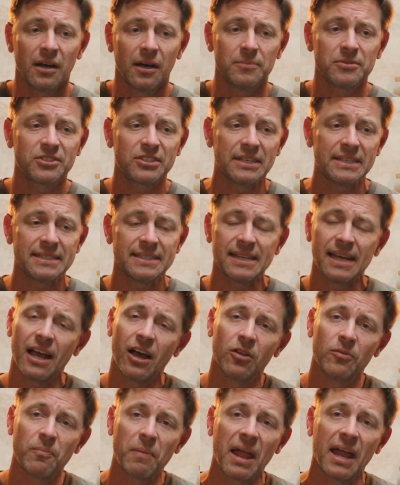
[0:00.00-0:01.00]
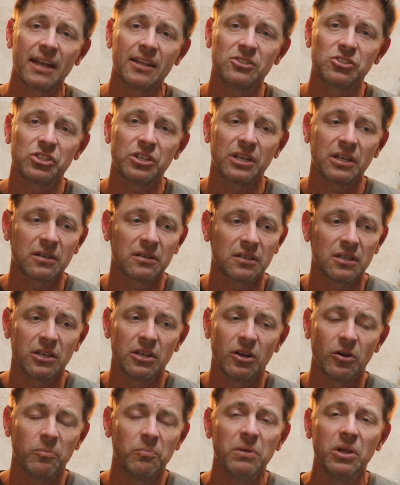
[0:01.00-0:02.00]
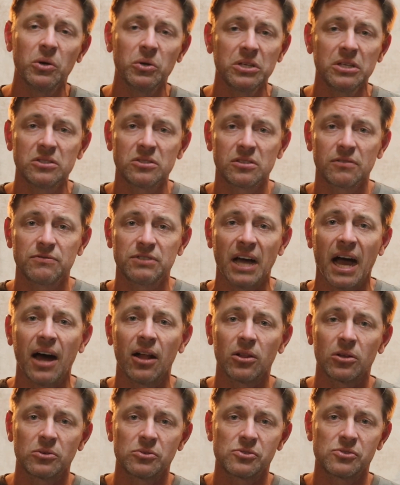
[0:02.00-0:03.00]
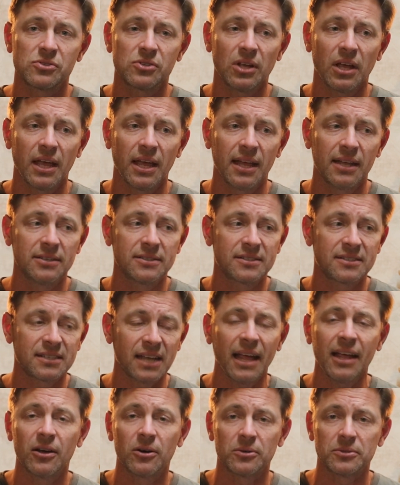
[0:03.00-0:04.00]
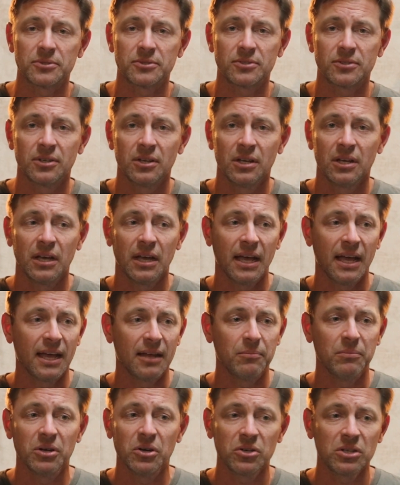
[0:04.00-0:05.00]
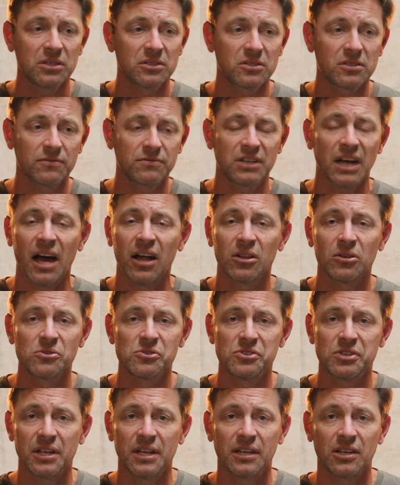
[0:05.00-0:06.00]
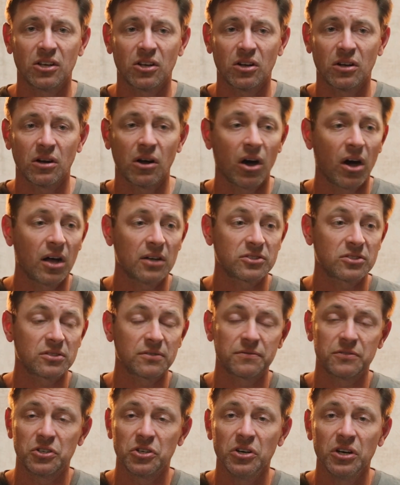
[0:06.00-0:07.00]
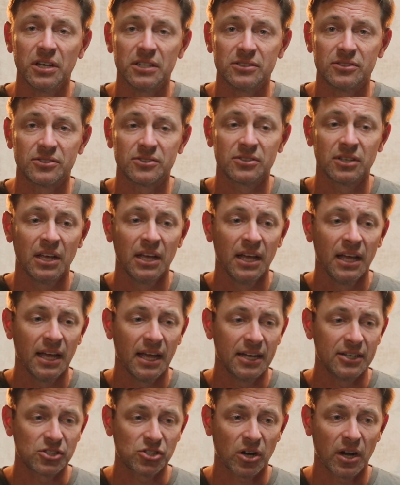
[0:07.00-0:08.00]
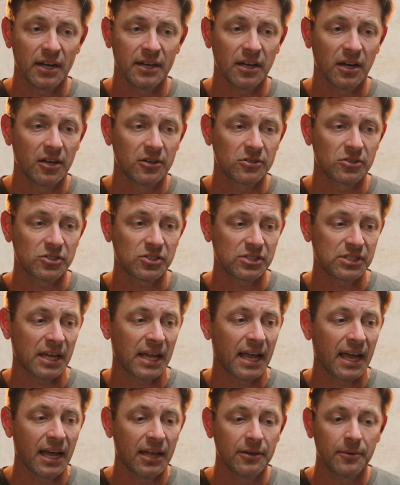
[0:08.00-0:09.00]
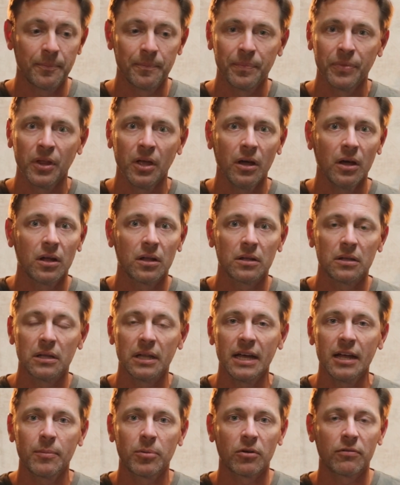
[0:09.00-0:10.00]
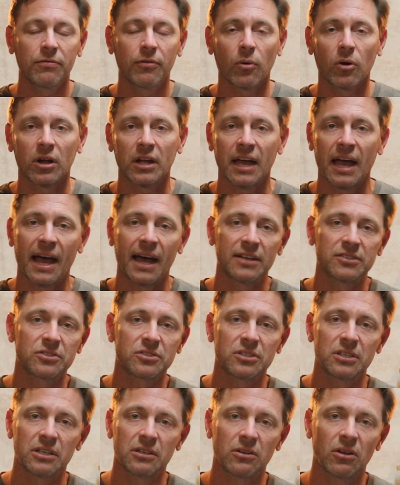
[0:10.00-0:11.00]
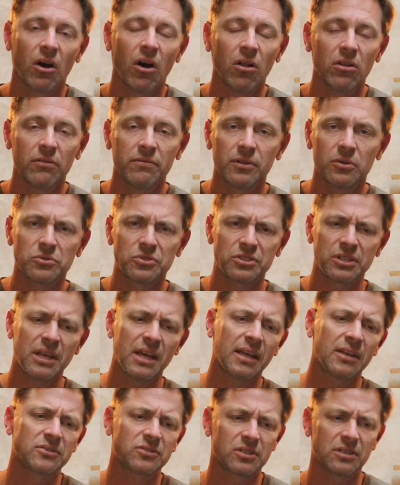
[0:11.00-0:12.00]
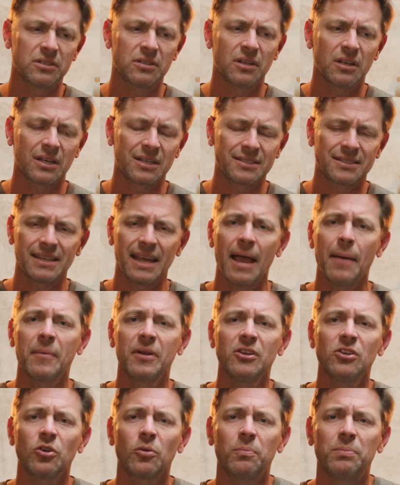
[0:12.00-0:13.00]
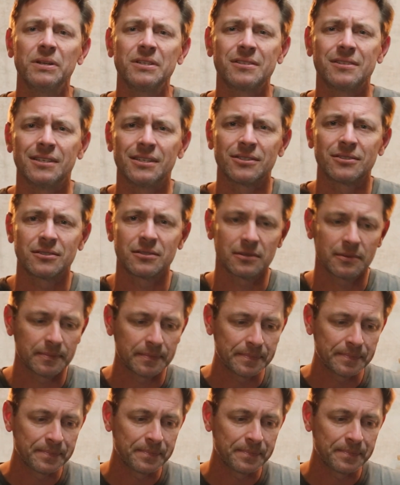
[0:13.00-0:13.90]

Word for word: I'm sitting down managing, you know, millions of dollars in sales and millions of dollars in cost of goods and trying to understand labor forecast and all of those things and examine your business.